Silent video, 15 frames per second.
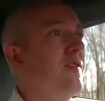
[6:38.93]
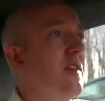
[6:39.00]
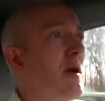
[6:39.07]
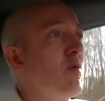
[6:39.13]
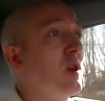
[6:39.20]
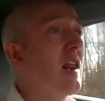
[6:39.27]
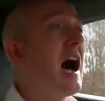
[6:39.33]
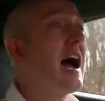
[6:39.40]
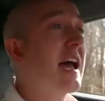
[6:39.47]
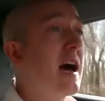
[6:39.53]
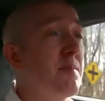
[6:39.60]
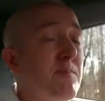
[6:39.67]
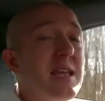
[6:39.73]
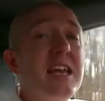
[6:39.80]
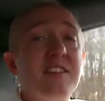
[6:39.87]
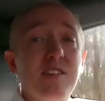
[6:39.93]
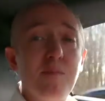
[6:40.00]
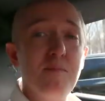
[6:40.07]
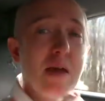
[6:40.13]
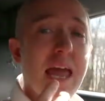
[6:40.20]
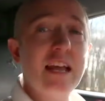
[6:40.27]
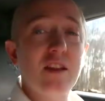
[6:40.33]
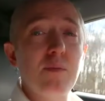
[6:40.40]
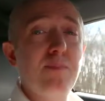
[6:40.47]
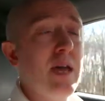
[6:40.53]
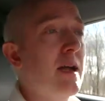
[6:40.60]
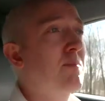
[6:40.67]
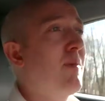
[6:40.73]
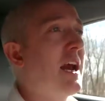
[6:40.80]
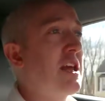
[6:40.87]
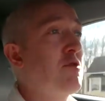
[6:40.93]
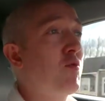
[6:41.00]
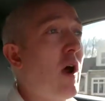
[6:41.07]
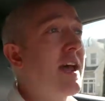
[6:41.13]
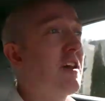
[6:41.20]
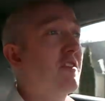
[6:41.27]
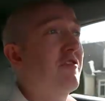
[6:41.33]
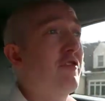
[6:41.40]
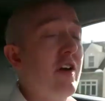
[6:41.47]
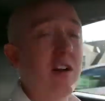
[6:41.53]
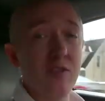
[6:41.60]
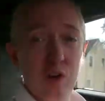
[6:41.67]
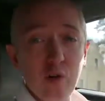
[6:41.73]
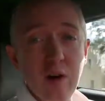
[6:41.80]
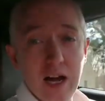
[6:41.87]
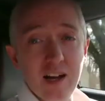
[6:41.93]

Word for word: They rely on me to make the big money right in front of their